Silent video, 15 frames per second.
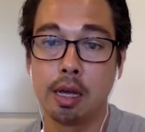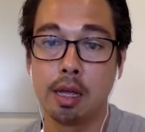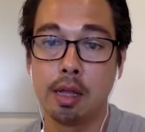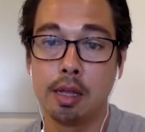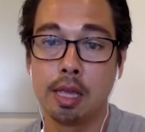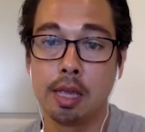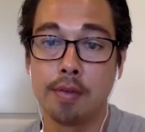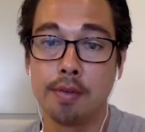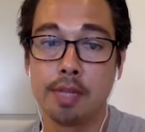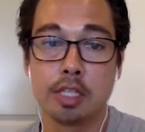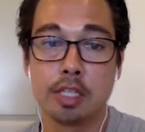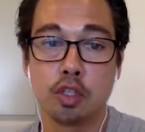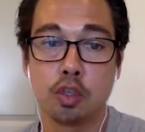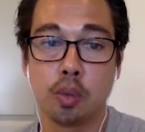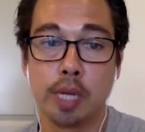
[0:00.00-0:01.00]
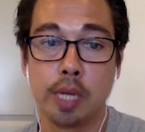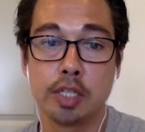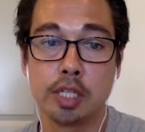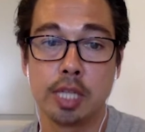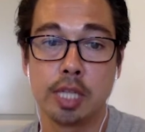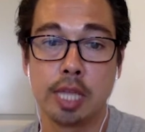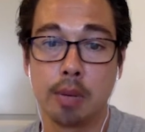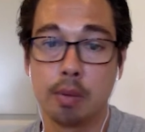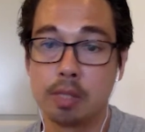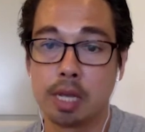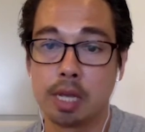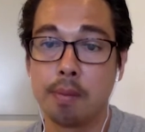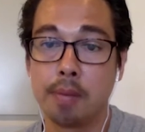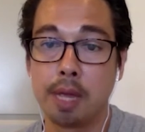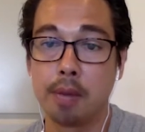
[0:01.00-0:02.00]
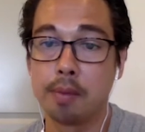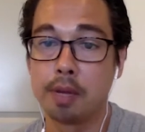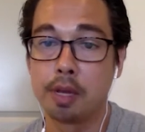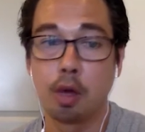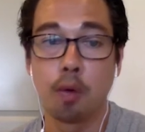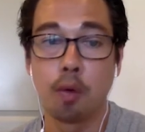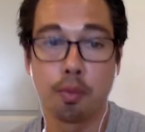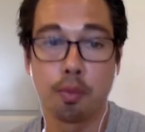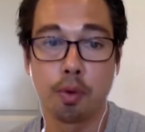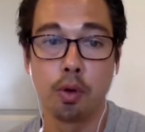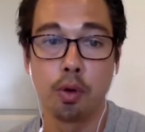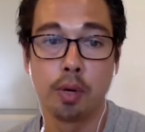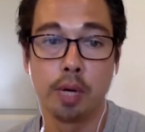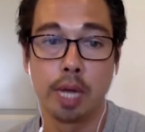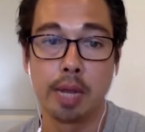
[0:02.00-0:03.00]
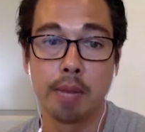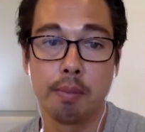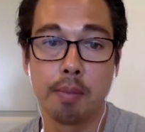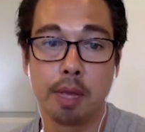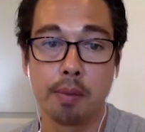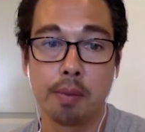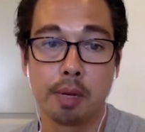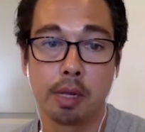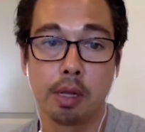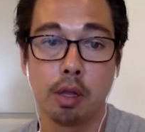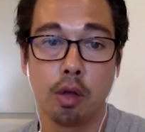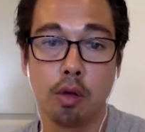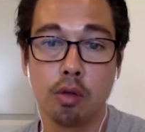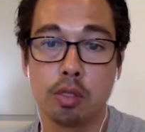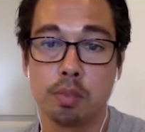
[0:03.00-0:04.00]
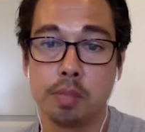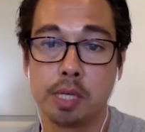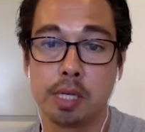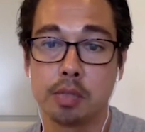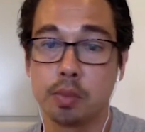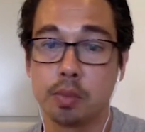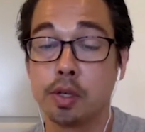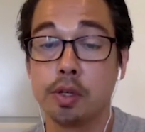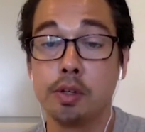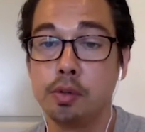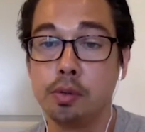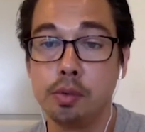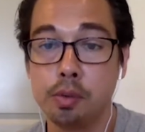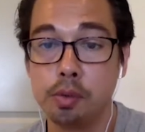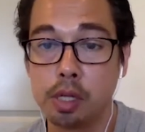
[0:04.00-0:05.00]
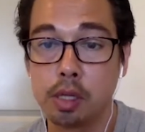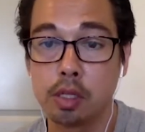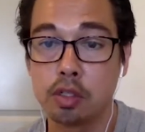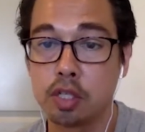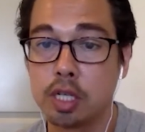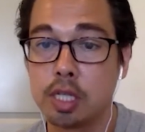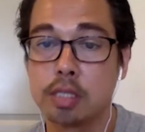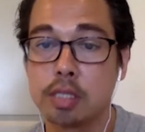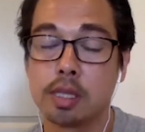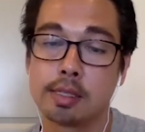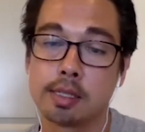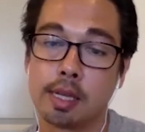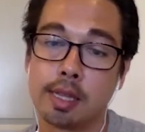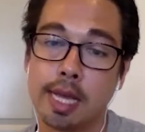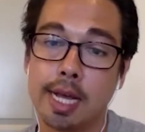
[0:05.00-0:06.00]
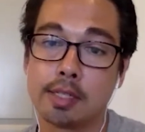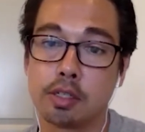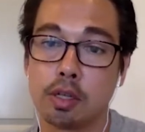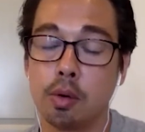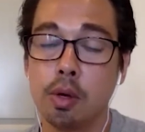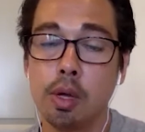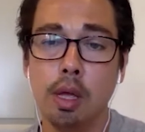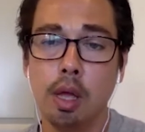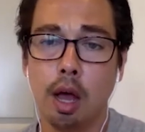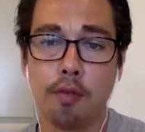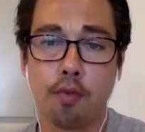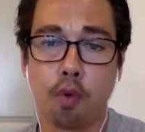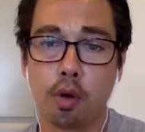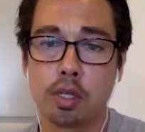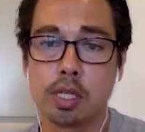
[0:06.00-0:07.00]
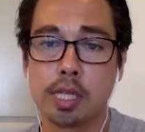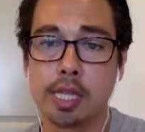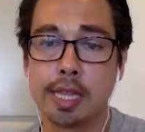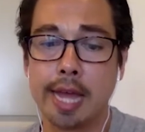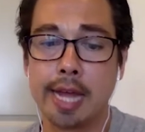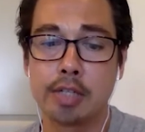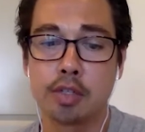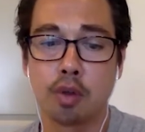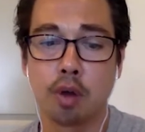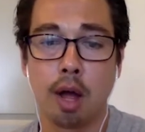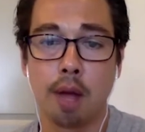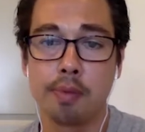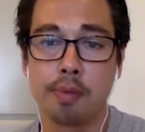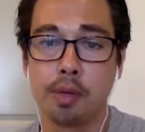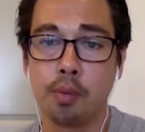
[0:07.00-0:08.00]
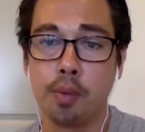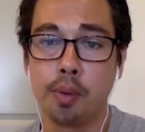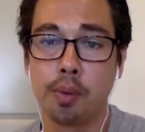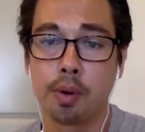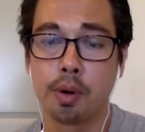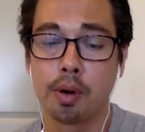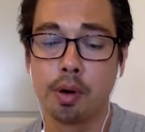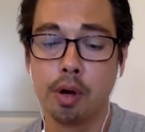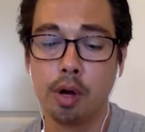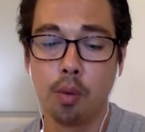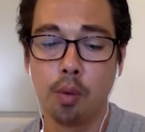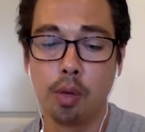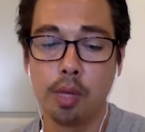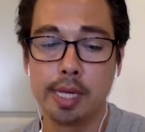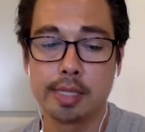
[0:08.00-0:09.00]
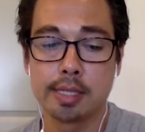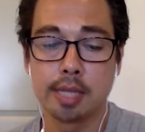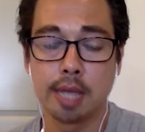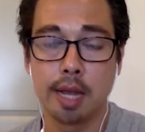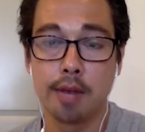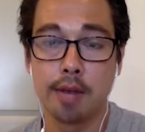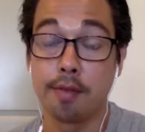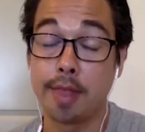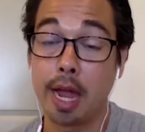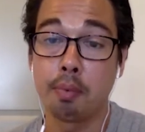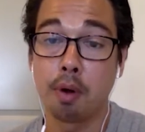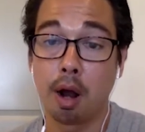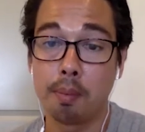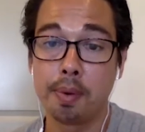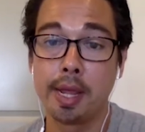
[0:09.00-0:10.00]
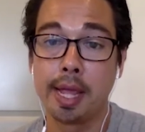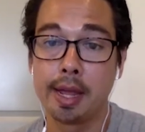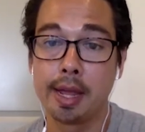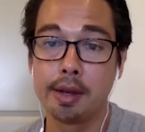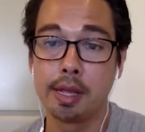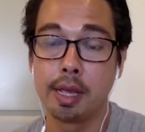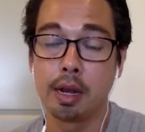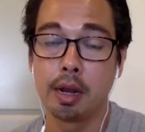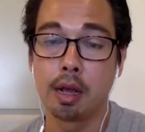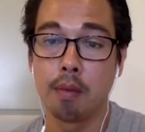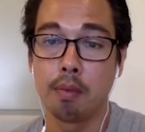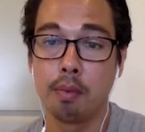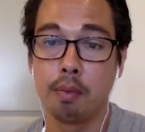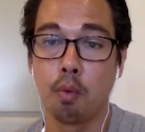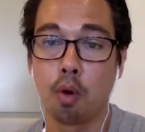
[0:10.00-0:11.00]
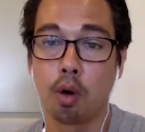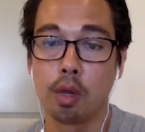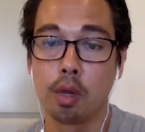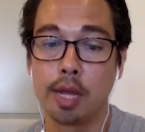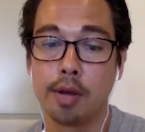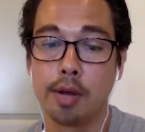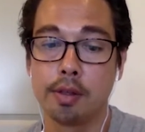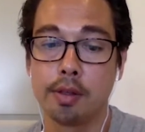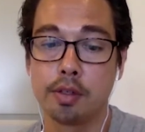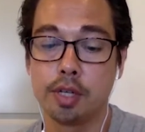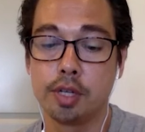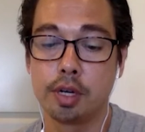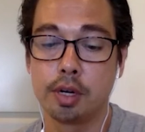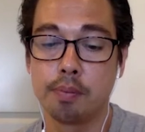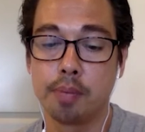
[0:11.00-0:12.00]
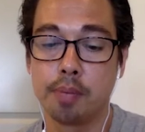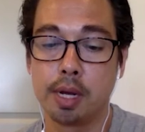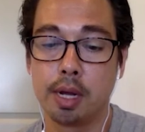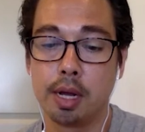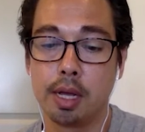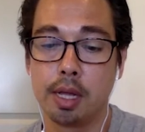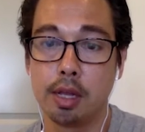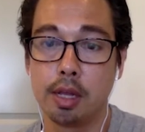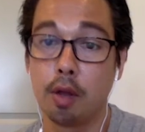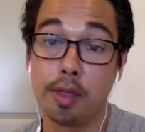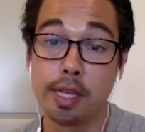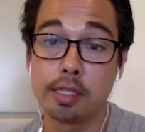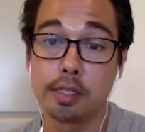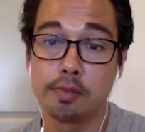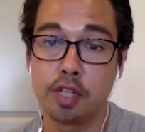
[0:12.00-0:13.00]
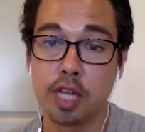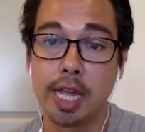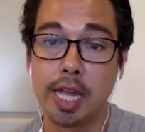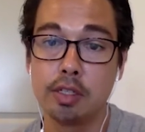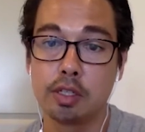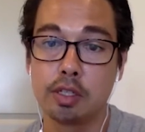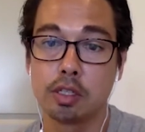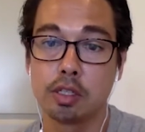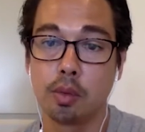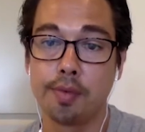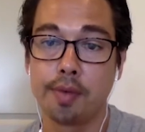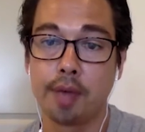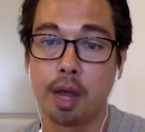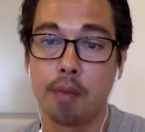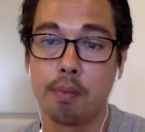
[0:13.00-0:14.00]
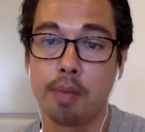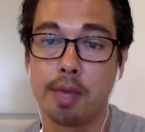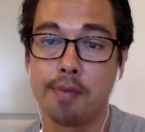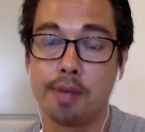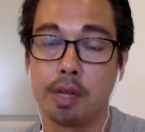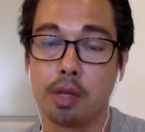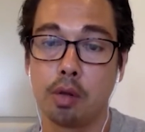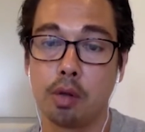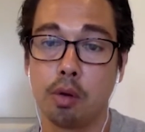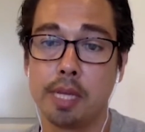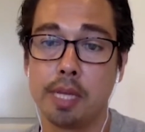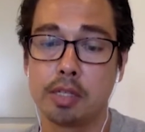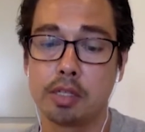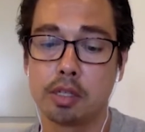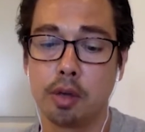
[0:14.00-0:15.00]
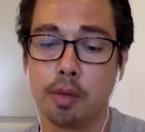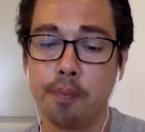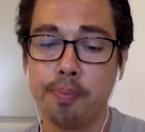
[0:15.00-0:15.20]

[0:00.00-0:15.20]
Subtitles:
given the situation, that it was going to be able to go through and be able to close because we couldn't do due diligence and things like that. So unfortunately that dropped, and we were really excited for that property and to get a couple more later this year. But, you know, things have changed, and so we've got to pivot a little bit. So